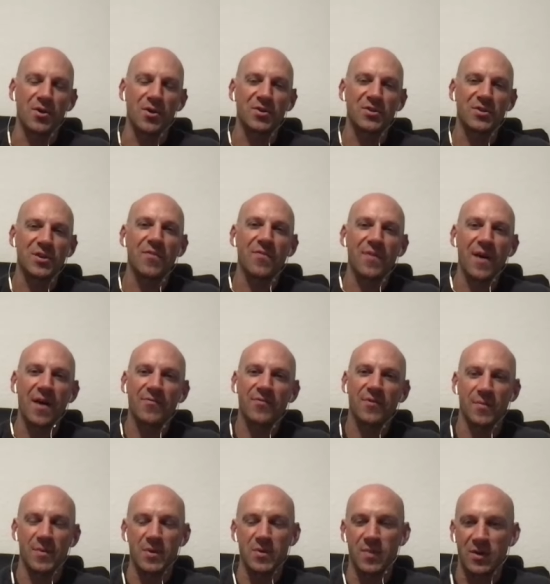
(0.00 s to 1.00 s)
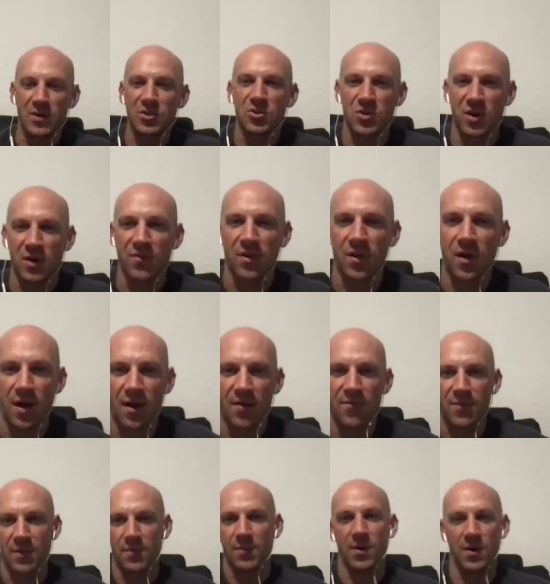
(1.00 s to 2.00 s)
yourself after? I mean, you mentioned Trevor
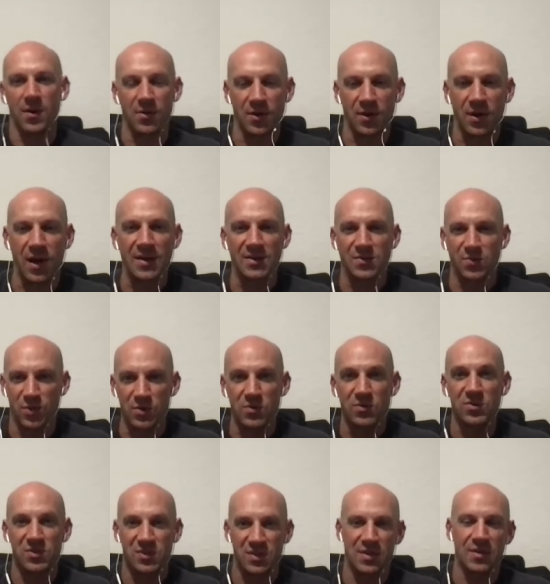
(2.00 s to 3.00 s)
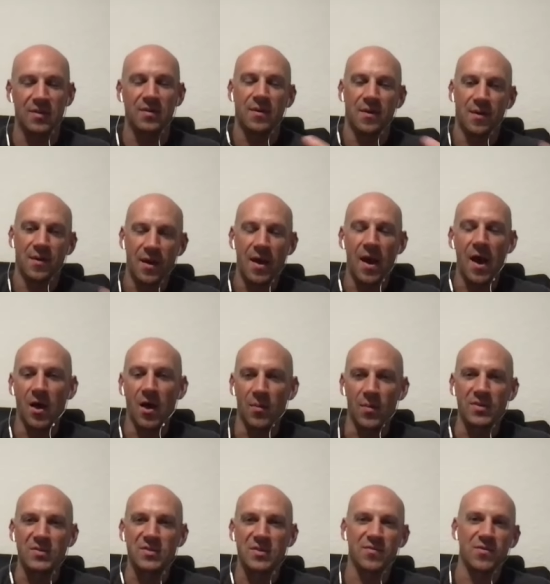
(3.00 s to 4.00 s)
Hoffman, but are there guys where you see
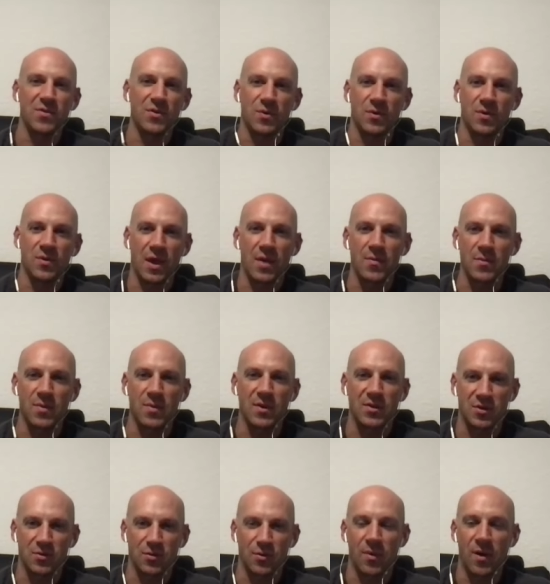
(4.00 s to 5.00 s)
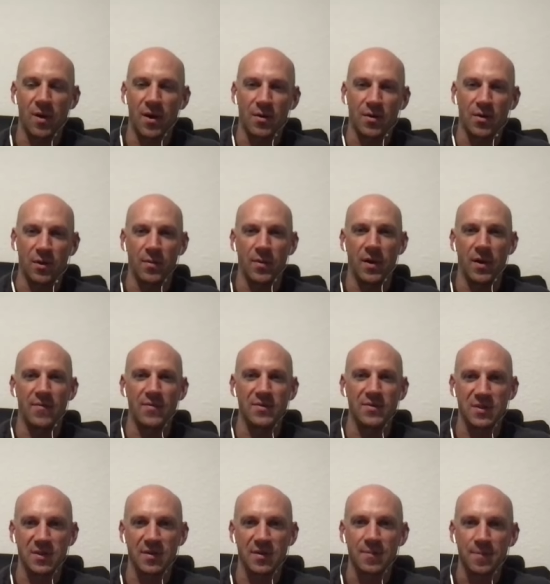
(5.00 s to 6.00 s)
elements of you in the game? You mentioned Romano a little bit,
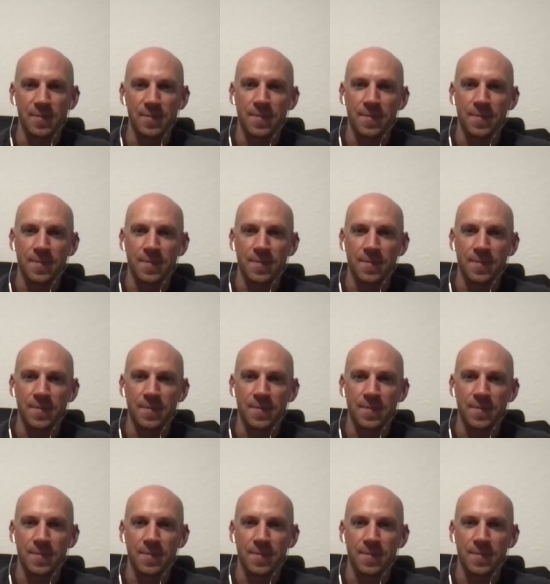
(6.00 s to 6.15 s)
obviously.